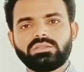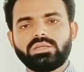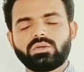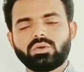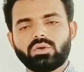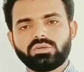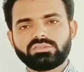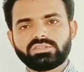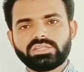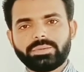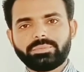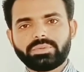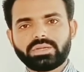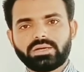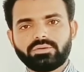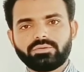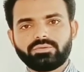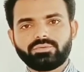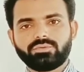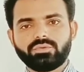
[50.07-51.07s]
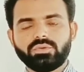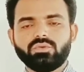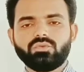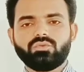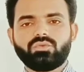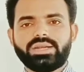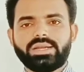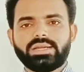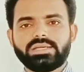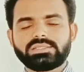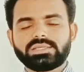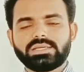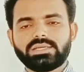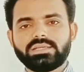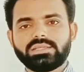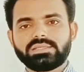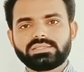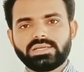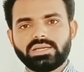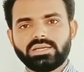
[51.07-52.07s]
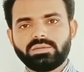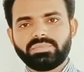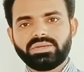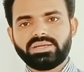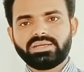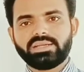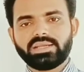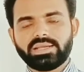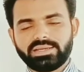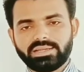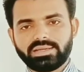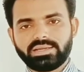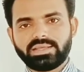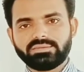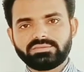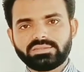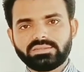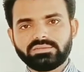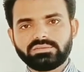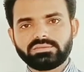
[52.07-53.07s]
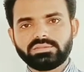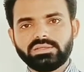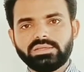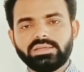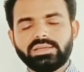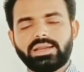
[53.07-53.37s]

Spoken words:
the concept of financial statement analysis